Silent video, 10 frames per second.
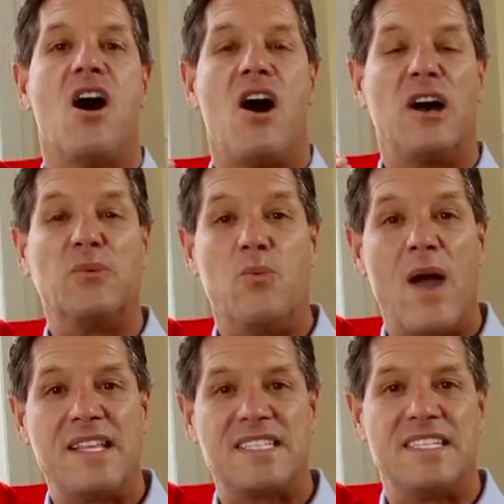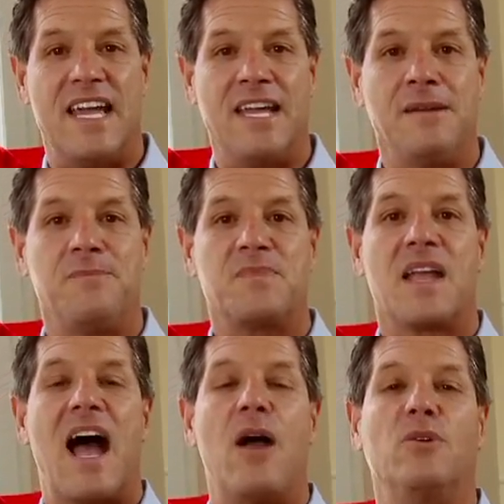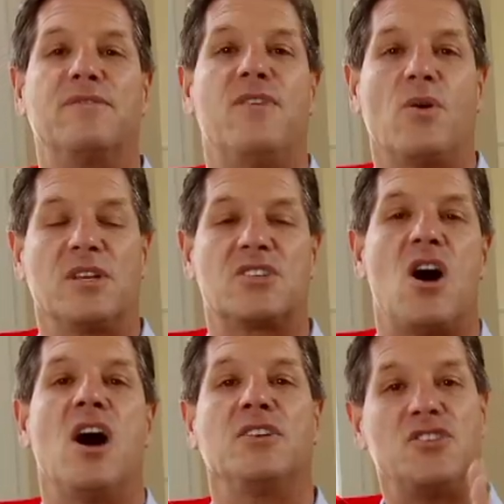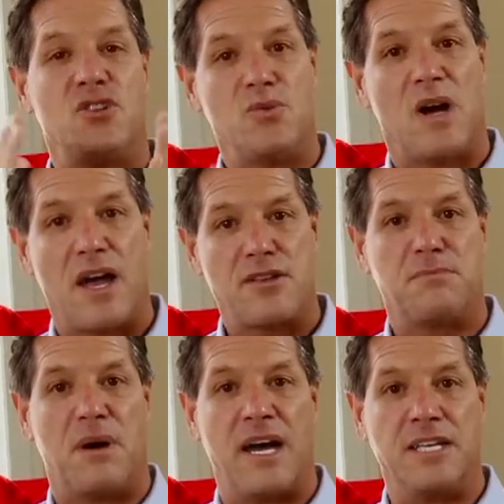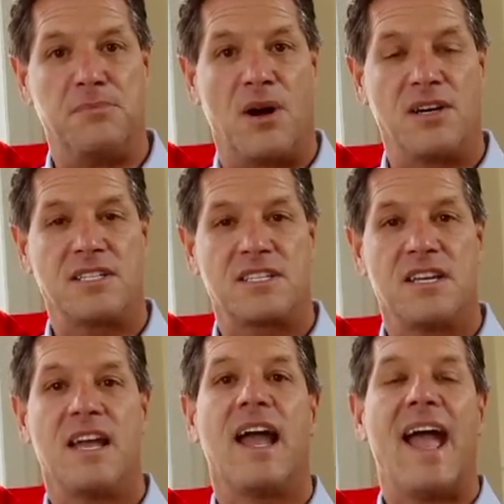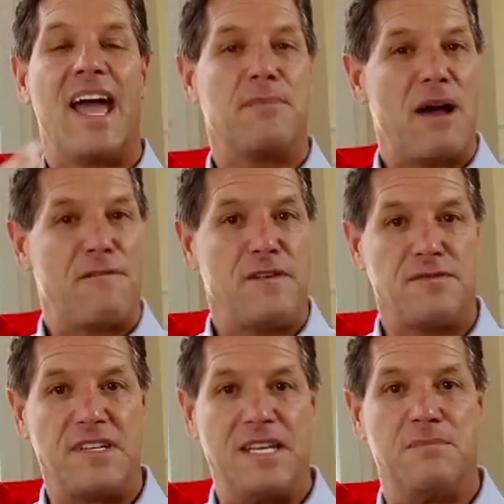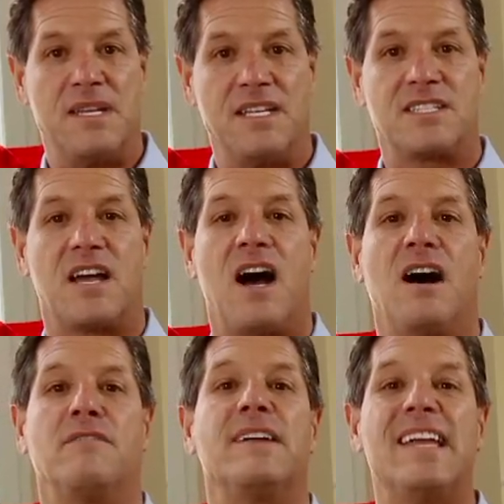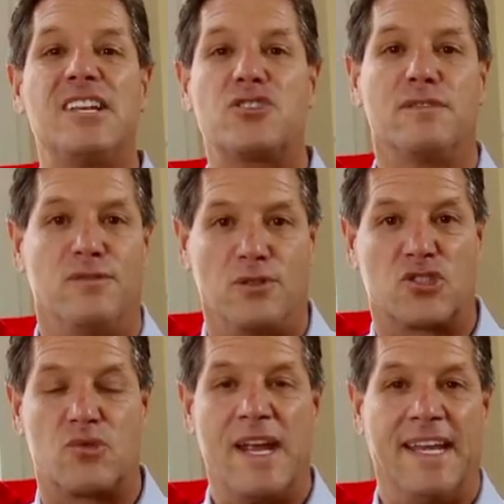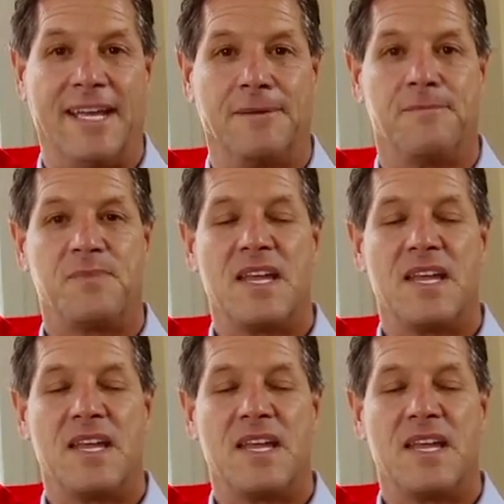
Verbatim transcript: On Wednesday, I would focus on 2 other body parts and about 15 minutes of interval training.